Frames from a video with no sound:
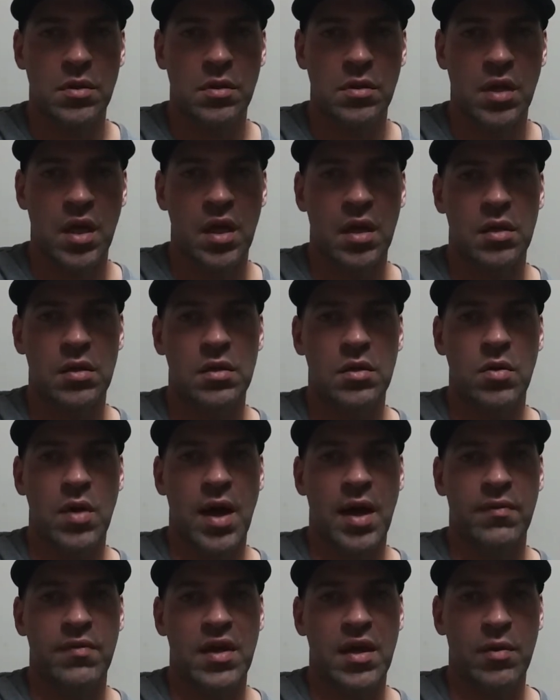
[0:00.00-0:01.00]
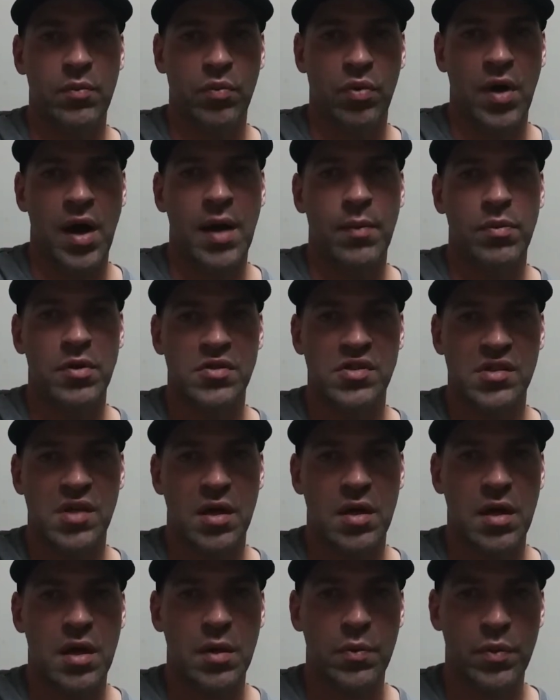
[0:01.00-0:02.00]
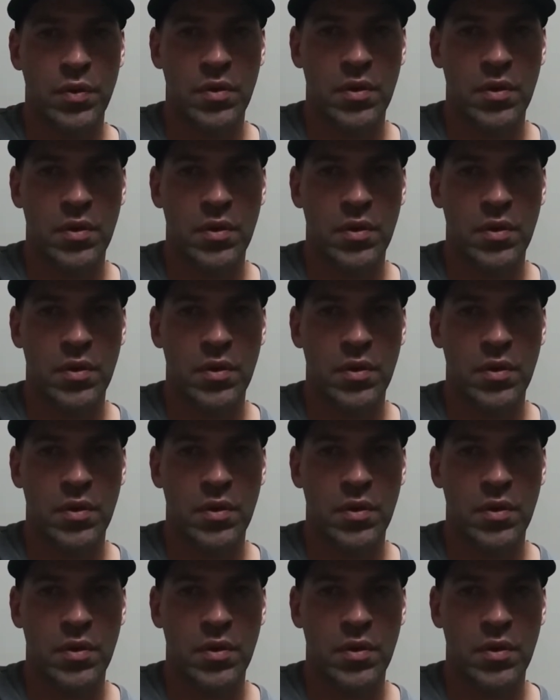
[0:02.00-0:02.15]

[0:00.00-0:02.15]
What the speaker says: then you have an improper setup.